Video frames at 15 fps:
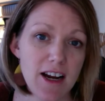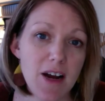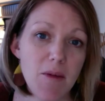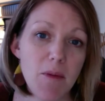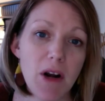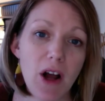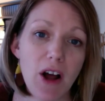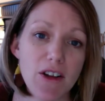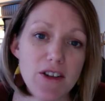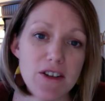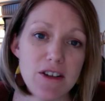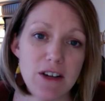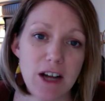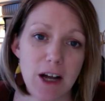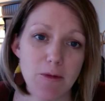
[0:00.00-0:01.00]
but also
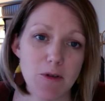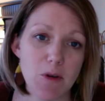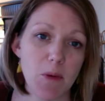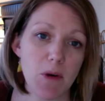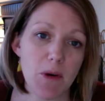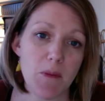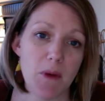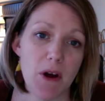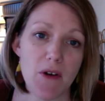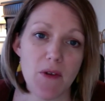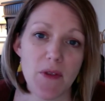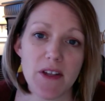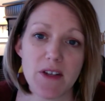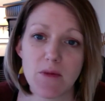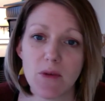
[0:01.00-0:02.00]
helped to promote
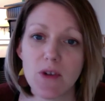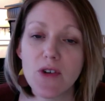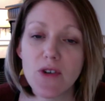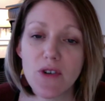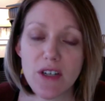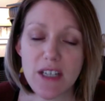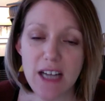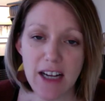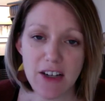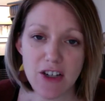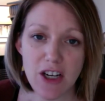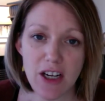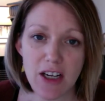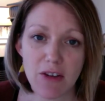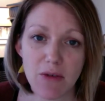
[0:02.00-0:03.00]
this renewed
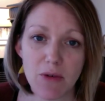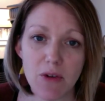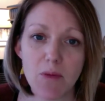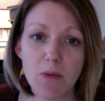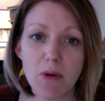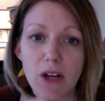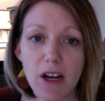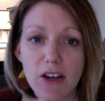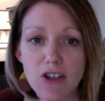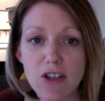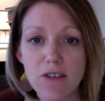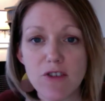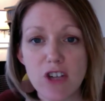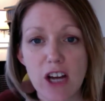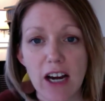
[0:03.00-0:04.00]
attention through the production of
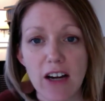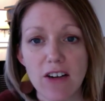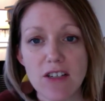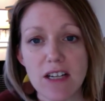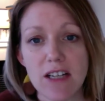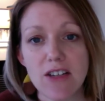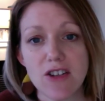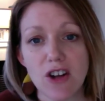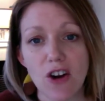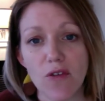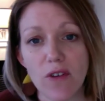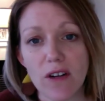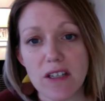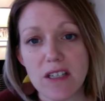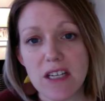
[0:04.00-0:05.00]
chairs and
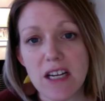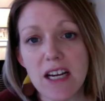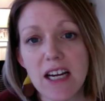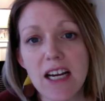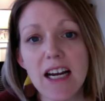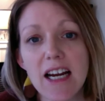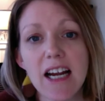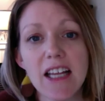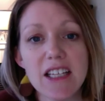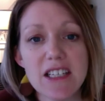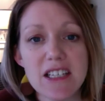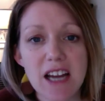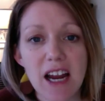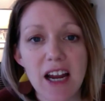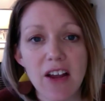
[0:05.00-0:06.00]
sofas in the
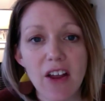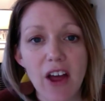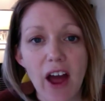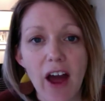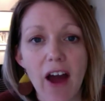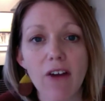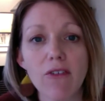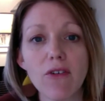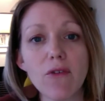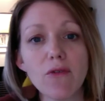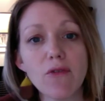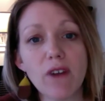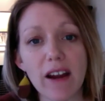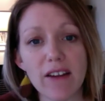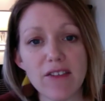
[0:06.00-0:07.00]
style of
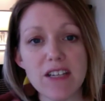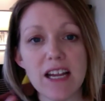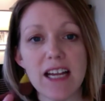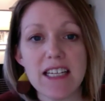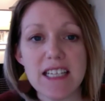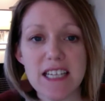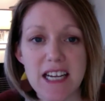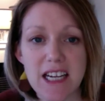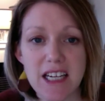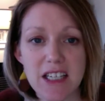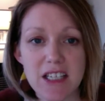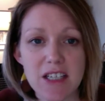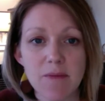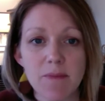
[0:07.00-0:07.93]
Fife's antiques.